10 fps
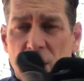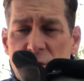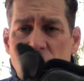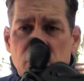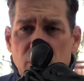
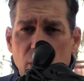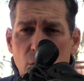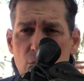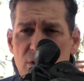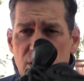So for
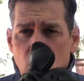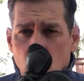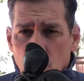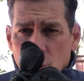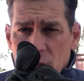those that
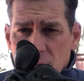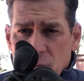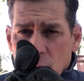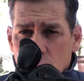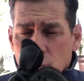were looking
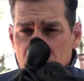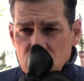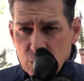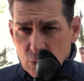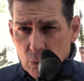for a great
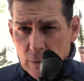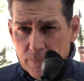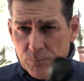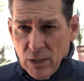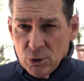shoe,
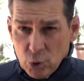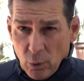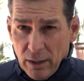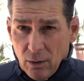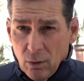a
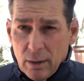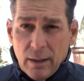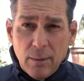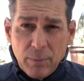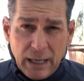trail,
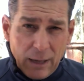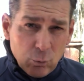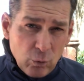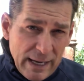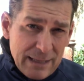but I
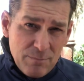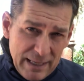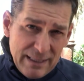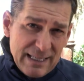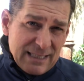
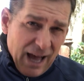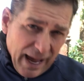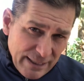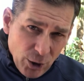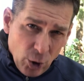recommend it as a
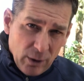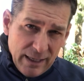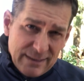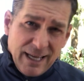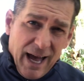hiker.
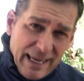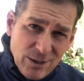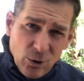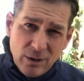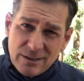It's a
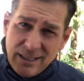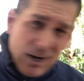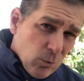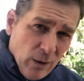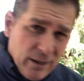hiker. It's not
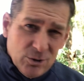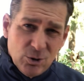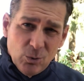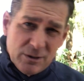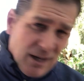a running
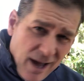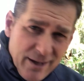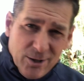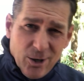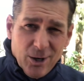shoe. It's a
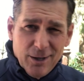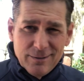hiker.